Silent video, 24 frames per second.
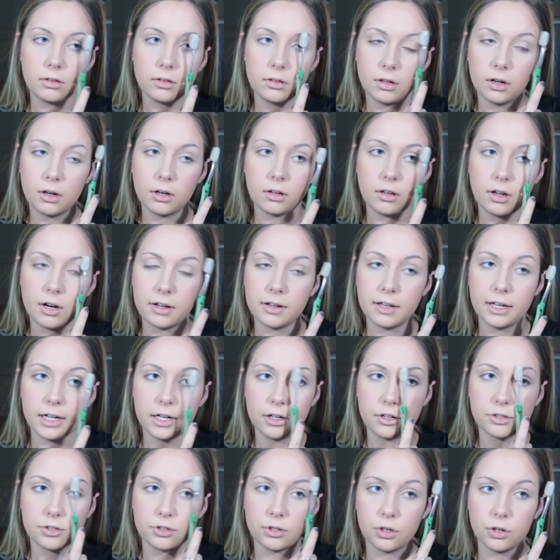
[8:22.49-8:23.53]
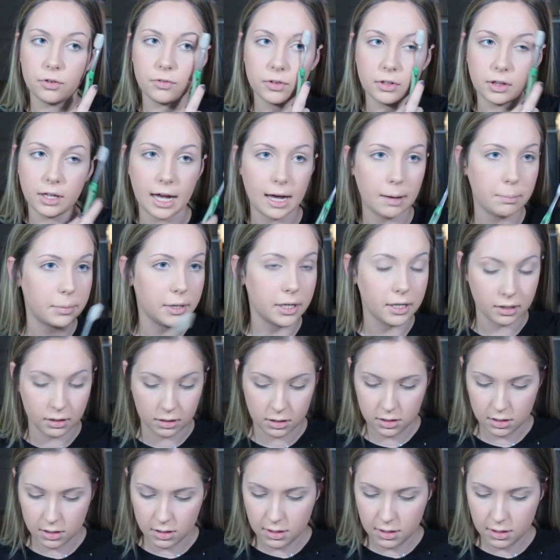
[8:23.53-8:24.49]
not a lot of the hairs are overlapping.